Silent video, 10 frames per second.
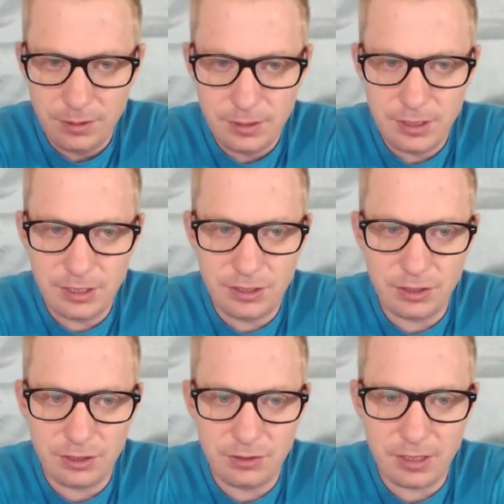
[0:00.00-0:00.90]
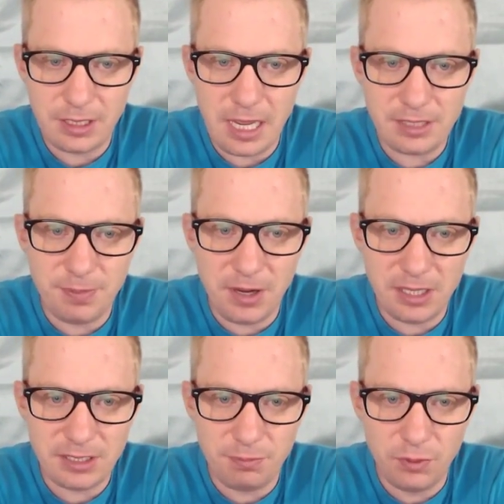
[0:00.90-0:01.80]
6th District, as
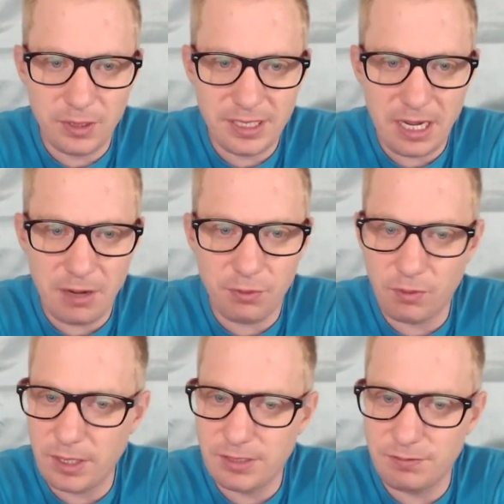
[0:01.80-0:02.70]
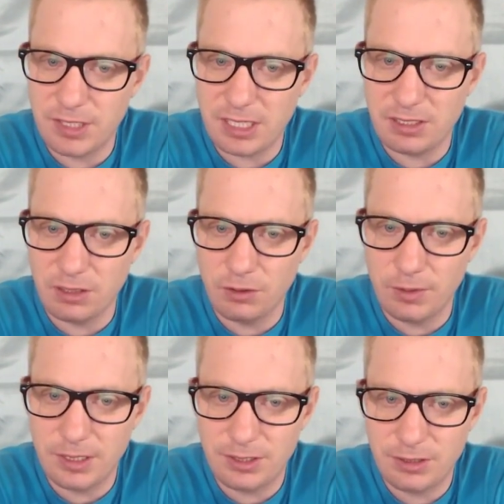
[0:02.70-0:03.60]
Pasta points out, progressive Jessa
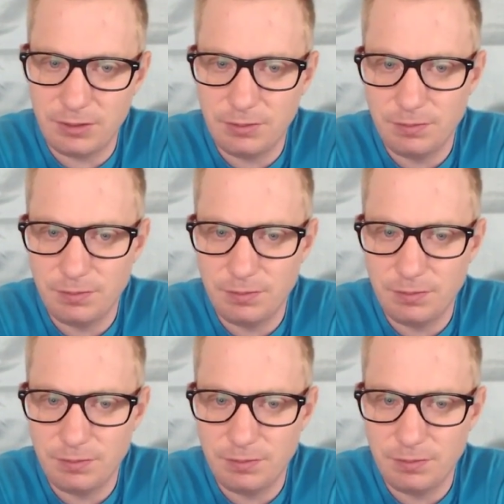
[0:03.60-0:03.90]
Lewis